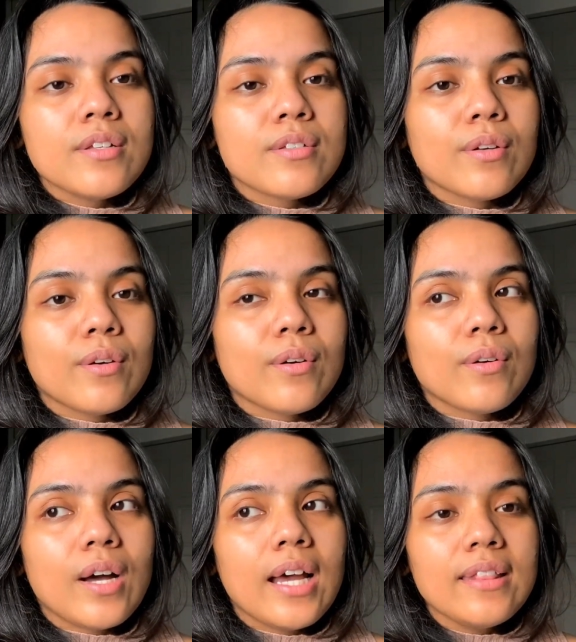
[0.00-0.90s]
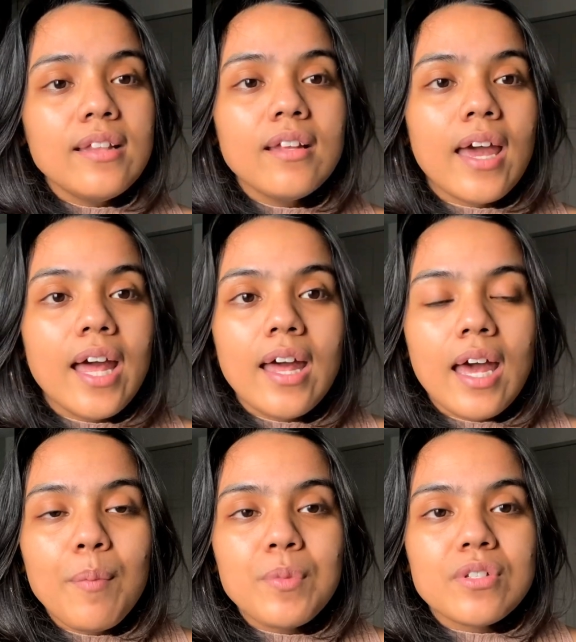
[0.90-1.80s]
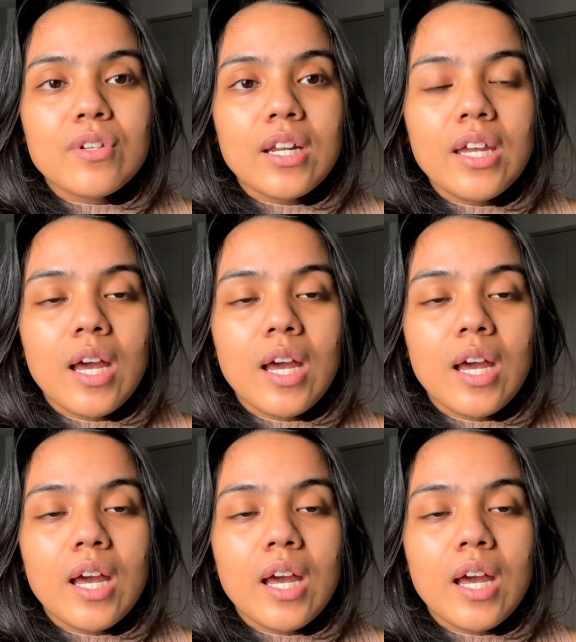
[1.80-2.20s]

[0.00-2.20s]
So I think app is really